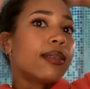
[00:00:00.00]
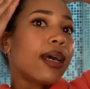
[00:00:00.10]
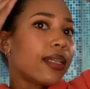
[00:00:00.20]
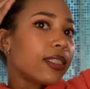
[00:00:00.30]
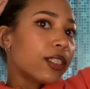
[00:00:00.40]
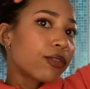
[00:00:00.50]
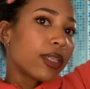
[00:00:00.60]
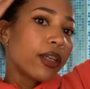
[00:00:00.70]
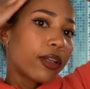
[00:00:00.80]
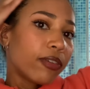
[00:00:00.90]
And this is really
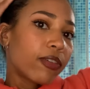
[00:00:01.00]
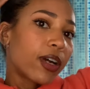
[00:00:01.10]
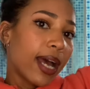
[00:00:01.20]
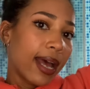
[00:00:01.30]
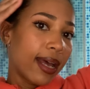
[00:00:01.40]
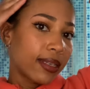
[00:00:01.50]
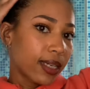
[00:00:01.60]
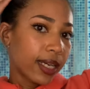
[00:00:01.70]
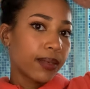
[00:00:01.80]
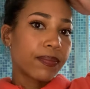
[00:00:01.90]
good if you've got hair
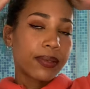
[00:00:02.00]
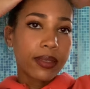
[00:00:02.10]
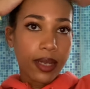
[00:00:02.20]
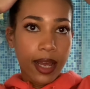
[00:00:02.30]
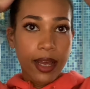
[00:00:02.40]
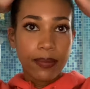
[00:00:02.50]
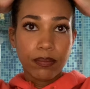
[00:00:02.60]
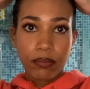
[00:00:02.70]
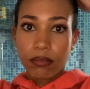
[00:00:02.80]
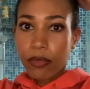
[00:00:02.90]
type
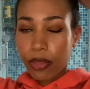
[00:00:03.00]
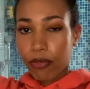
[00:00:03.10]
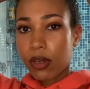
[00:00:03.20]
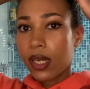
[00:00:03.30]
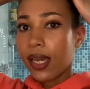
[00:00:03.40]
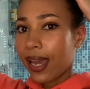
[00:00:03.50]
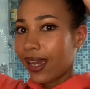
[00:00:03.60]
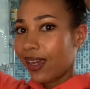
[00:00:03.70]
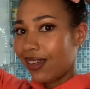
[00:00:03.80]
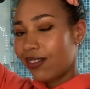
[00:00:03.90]

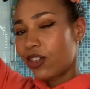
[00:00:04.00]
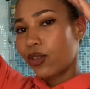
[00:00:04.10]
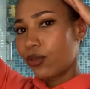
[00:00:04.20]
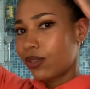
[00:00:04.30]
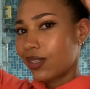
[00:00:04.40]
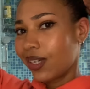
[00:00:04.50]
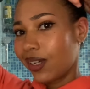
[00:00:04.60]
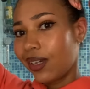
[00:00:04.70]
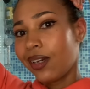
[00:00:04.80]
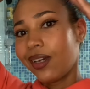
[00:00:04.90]
3A,
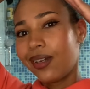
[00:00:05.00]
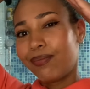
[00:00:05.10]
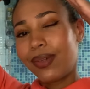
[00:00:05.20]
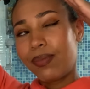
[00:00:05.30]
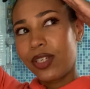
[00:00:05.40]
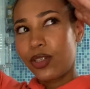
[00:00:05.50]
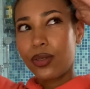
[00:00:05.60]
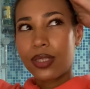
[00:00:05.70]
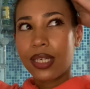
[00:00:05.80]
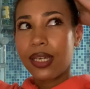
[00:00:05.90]
2C, maybe
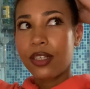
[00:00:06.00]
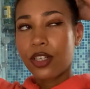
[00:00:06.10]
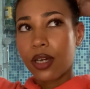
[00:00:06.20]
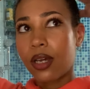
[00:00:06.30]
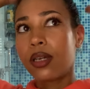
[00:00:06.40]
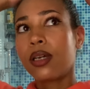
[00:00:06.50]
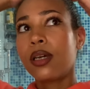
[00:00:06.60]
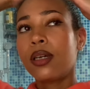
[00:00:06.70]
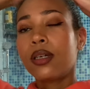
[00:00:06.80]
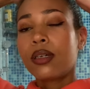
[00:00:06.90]
2C to
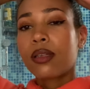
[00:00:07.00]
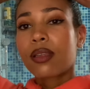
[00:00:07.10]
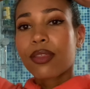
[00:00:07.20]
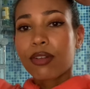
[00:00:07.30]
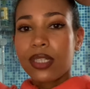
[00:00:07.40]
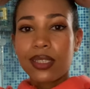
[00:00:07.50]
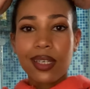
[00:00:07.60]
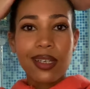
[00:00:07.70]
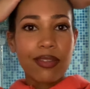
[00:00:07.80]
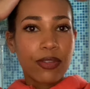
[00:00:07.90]

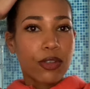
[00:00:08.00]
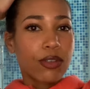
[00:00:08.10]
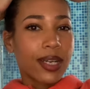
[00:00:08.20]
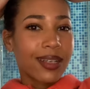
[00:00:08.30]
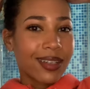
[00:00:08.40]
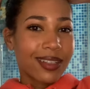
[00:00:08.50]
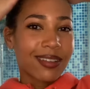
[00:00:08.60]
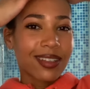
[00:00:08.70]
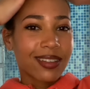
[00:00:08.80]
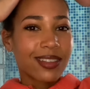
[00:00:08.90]
3C, 4A, I don't
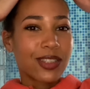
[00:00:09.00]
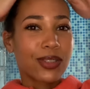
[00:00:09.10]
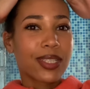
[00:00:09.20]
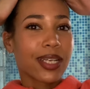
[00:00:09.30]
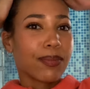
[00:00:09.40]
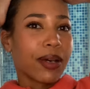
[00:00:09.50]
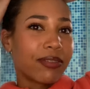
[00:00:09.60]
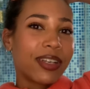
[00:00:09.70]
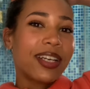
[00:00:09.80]
know, 2C and above,